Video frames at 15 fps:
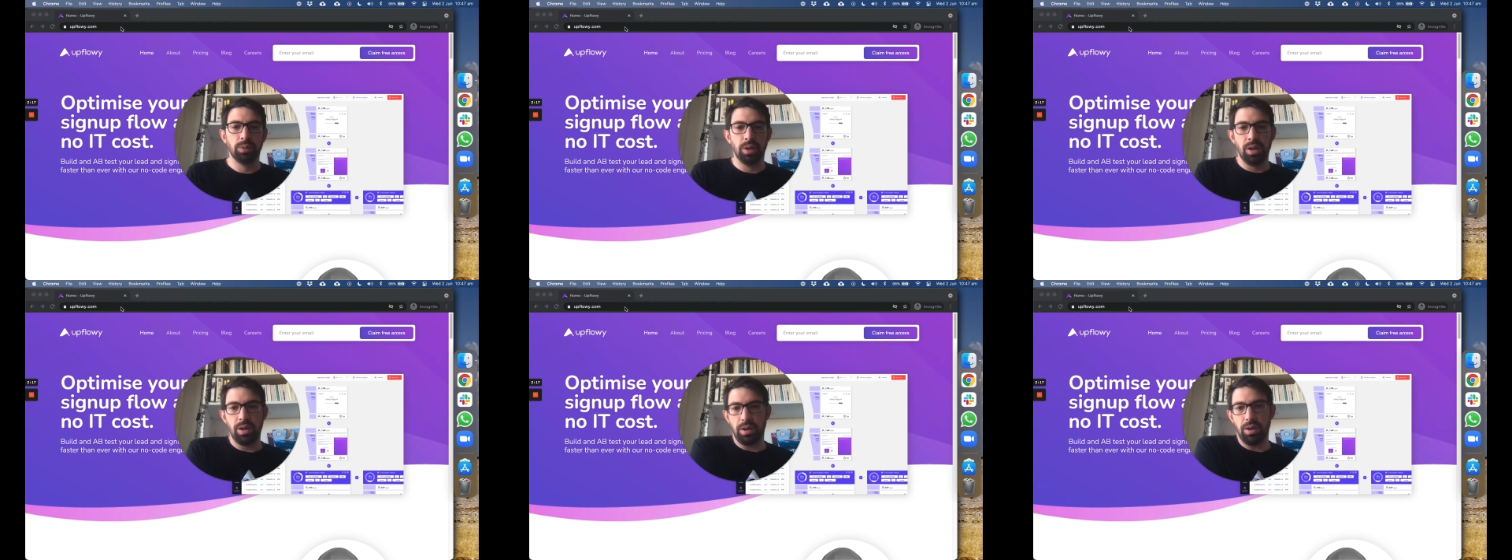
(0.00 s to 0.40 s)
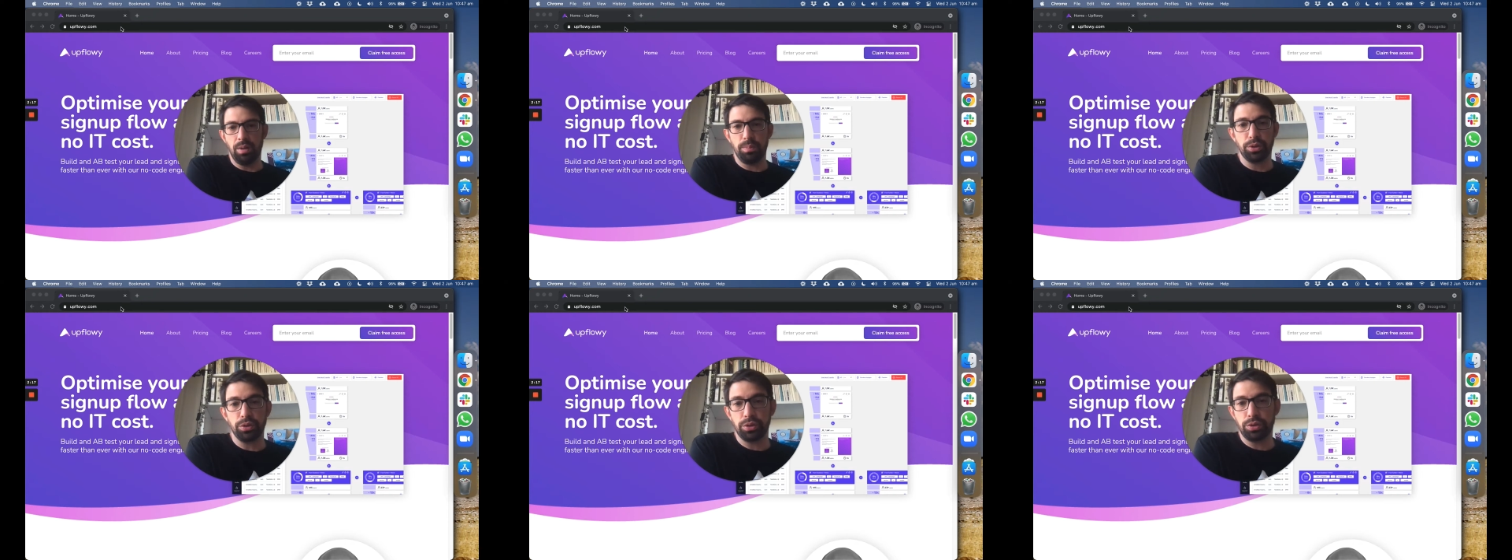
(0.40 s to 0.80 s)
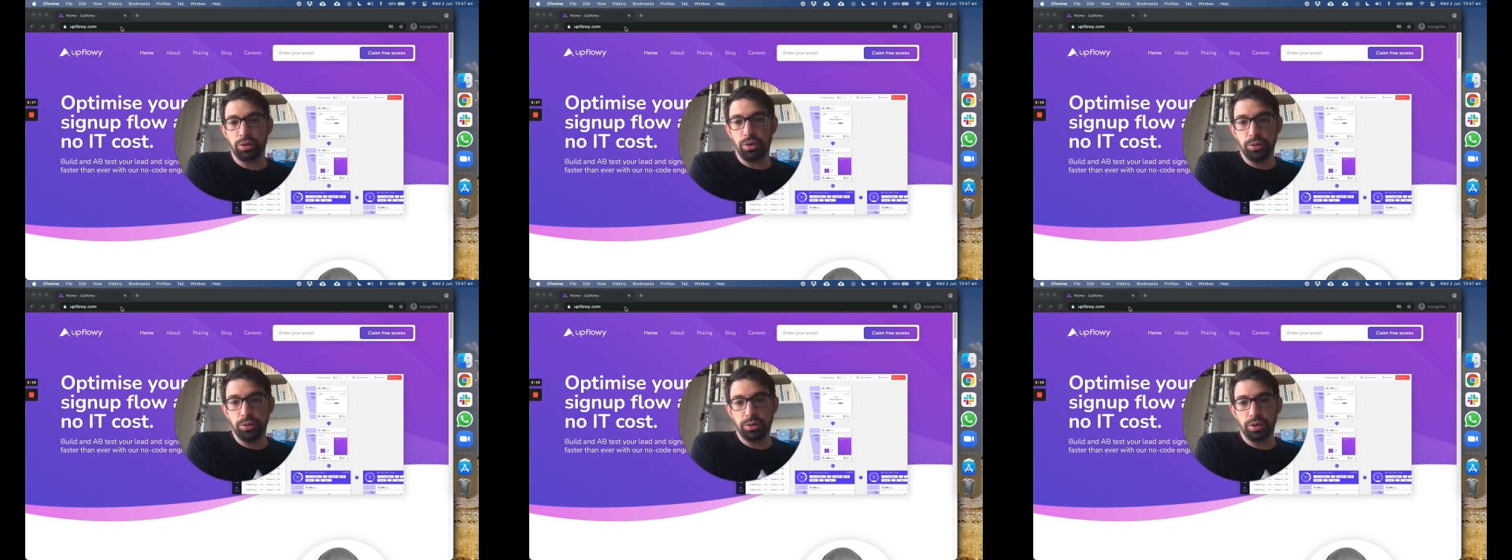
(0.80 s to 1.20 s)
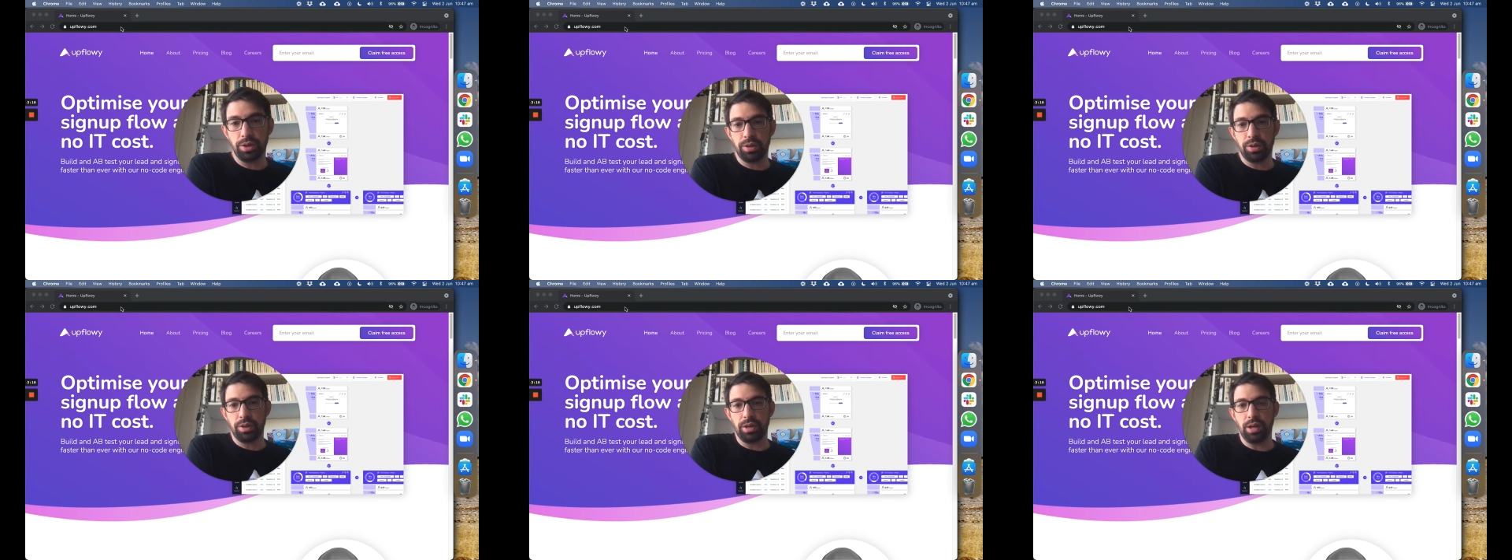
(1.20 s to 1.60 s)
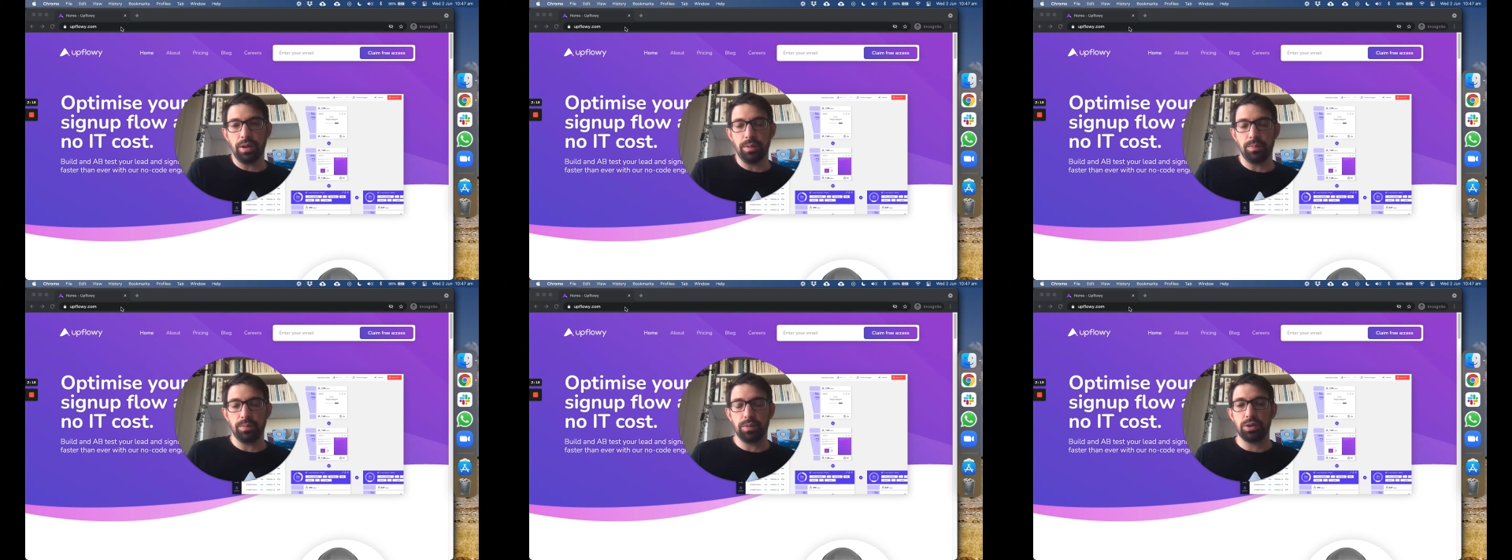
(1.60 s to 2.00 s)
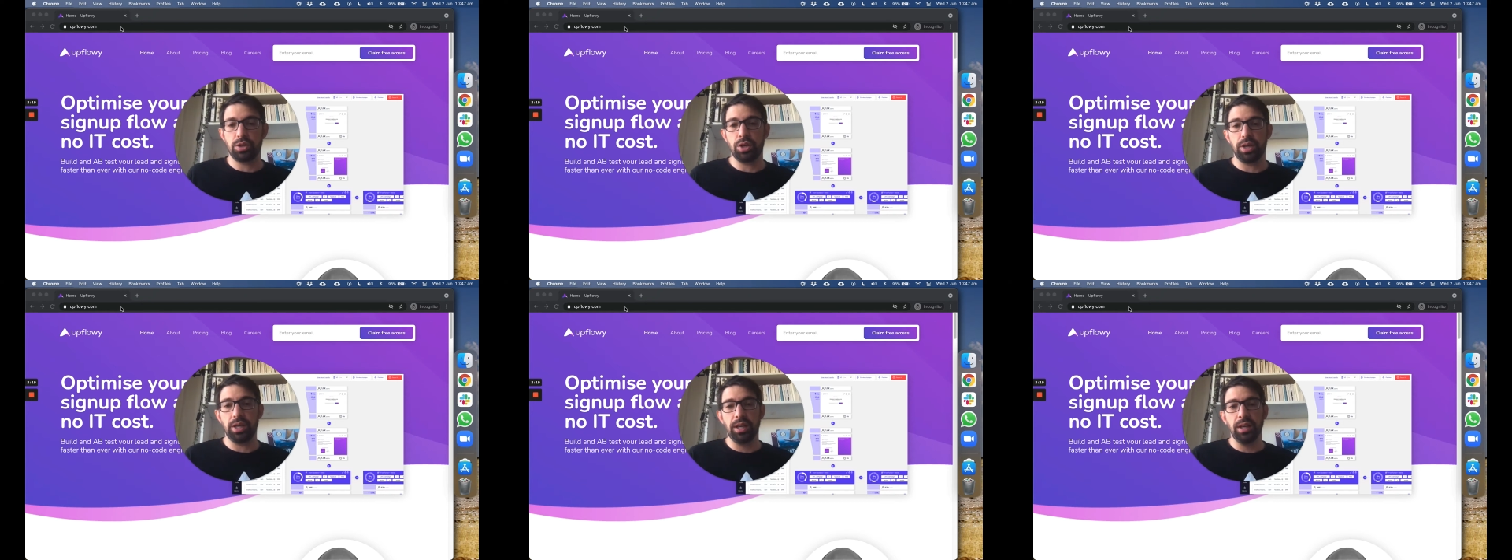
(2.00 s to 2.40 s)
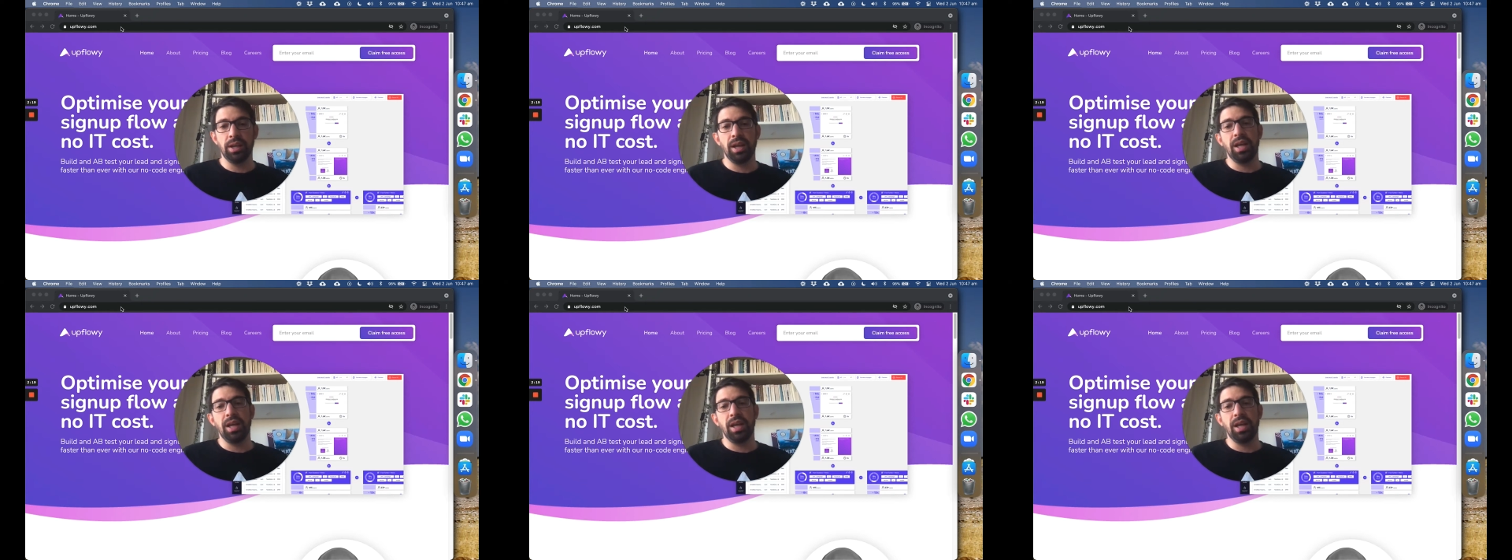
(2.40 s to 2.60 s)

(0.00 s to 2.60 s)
a potential user journey,